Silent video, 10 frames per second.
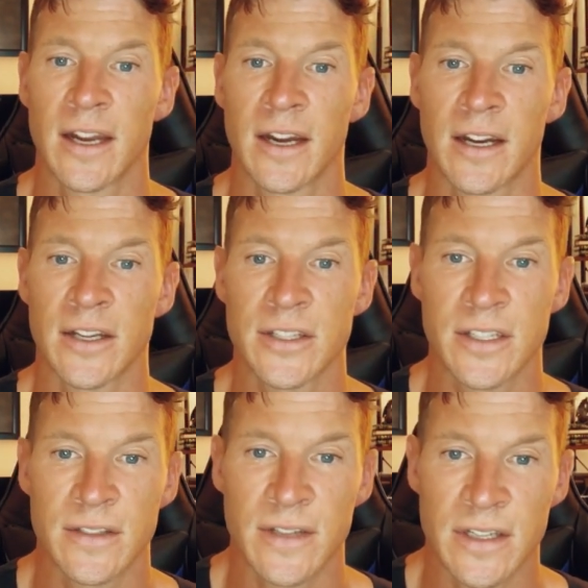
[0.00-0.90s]
Uh,
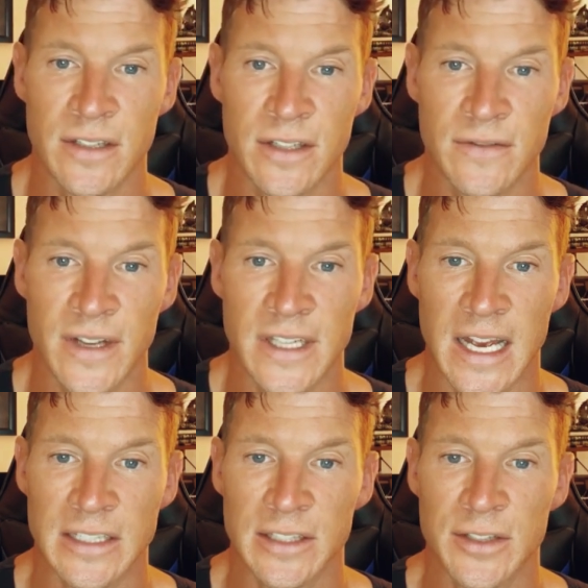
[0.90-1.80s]
she's, she's
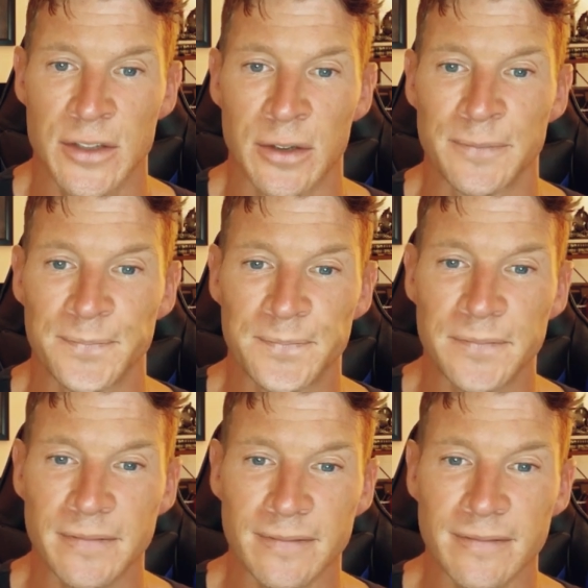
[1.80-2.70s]
fantastic, so...
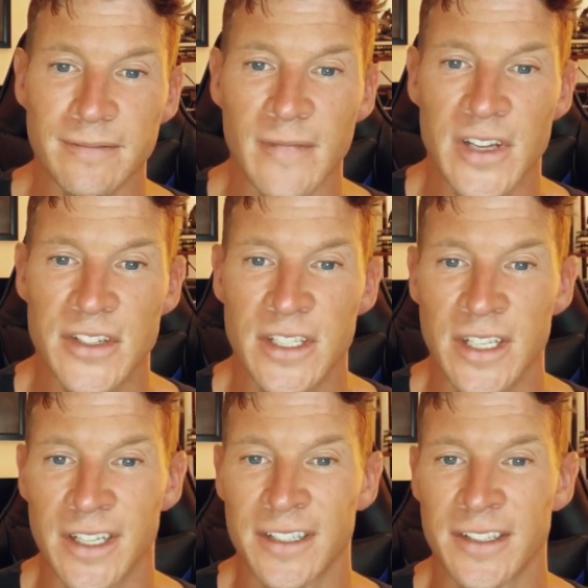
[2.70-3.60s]
She
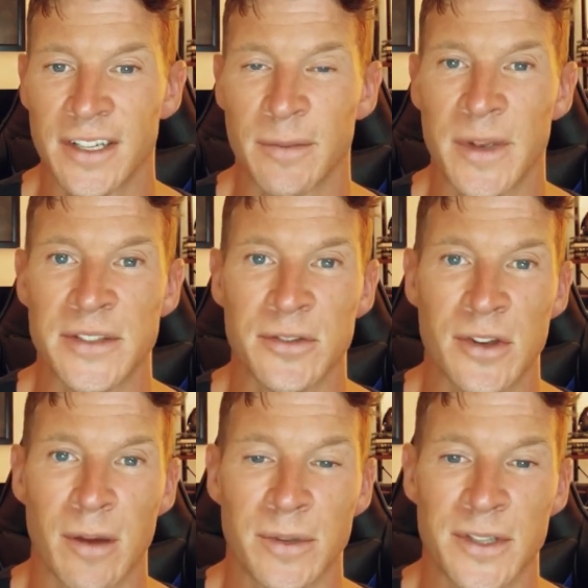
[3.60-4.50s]
uh, did an amazing
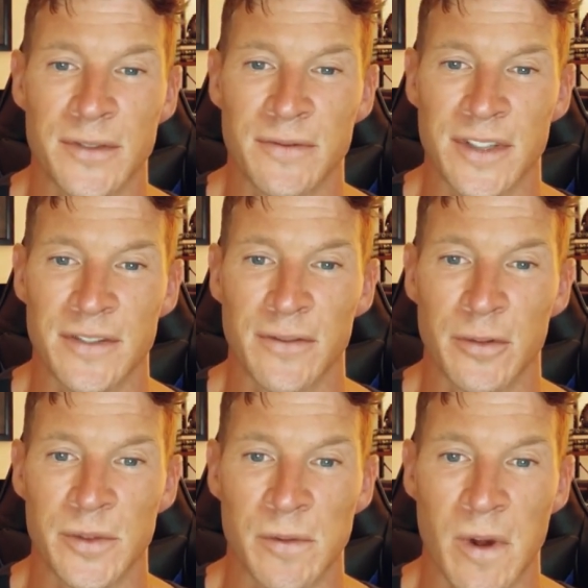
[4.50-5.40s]
job in this this
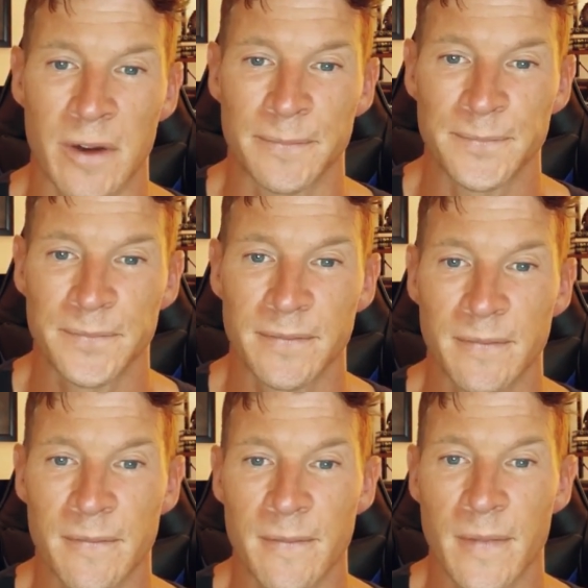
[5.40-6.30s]
film as well.
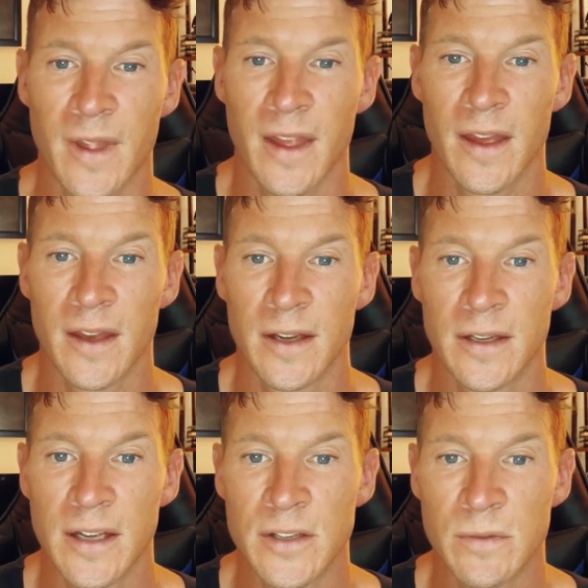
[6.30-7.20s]

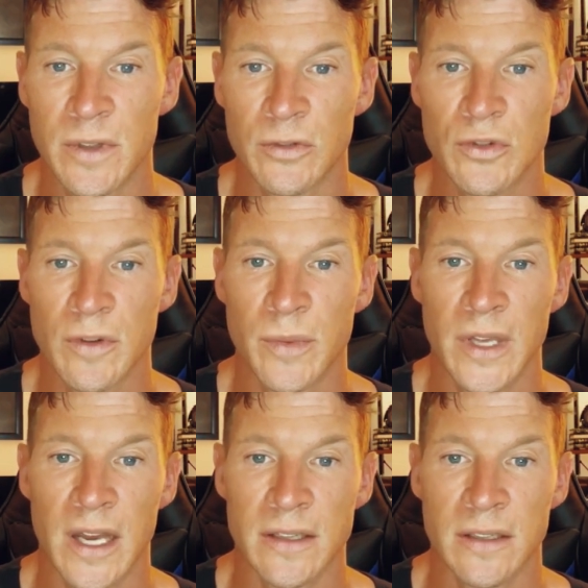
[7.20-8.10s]
Israel
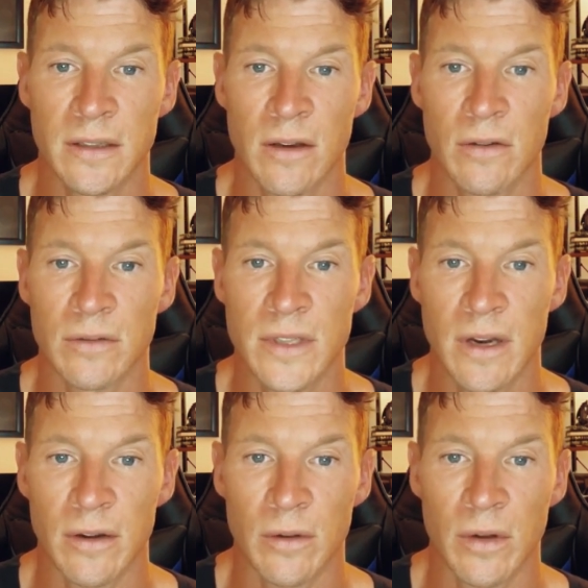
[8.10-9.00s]
Trippy X, hello,
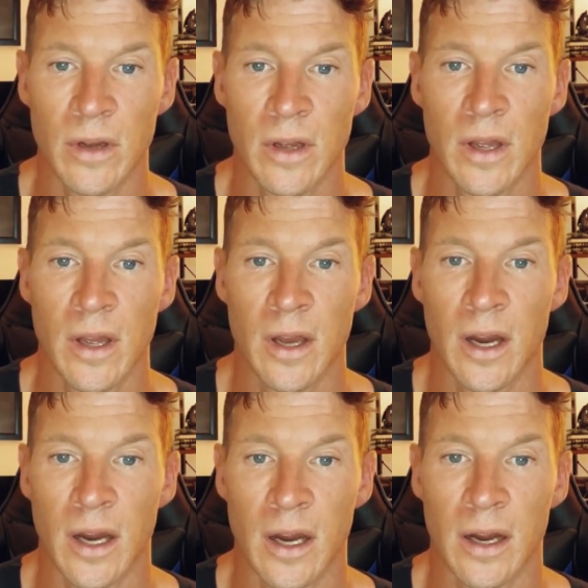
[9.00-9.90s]
Derek.
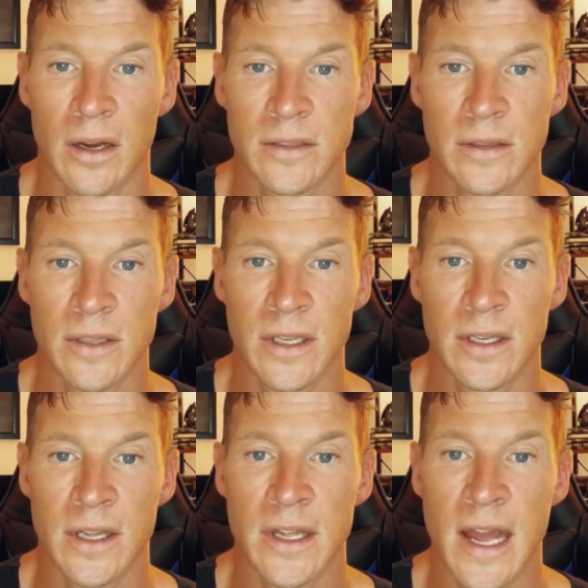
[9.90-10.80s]
Uh, so
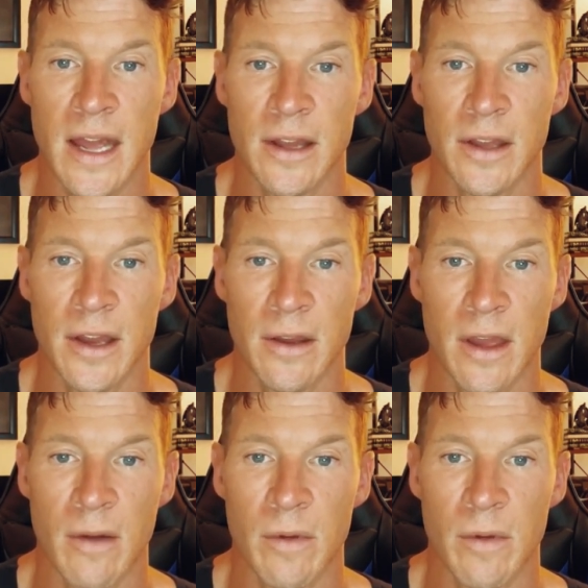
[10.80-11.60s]
yeah, yeah, yeah.